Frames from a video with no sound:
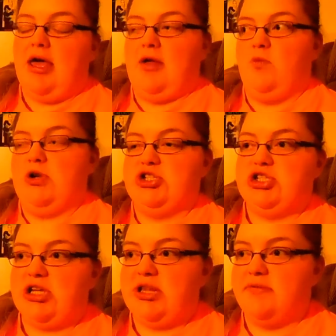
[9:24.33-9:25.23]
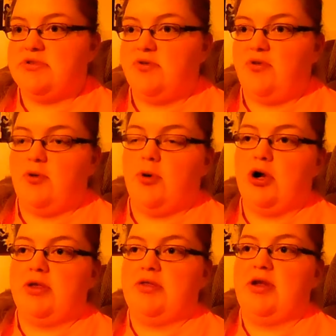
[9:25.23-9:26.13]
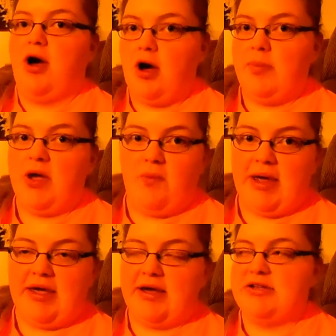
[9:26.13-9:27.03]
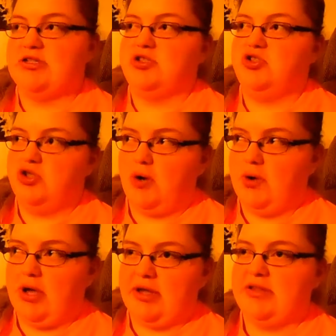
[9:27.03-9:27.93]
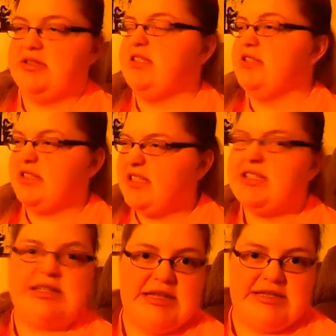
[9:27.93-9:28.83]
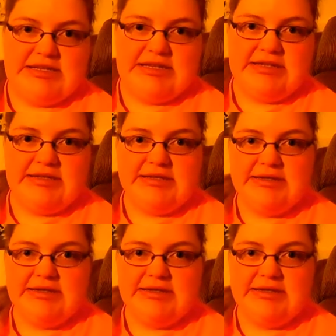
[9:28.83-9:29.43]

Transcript: and when she leaves for work, then I'll be awake. I just know it, I can sense it.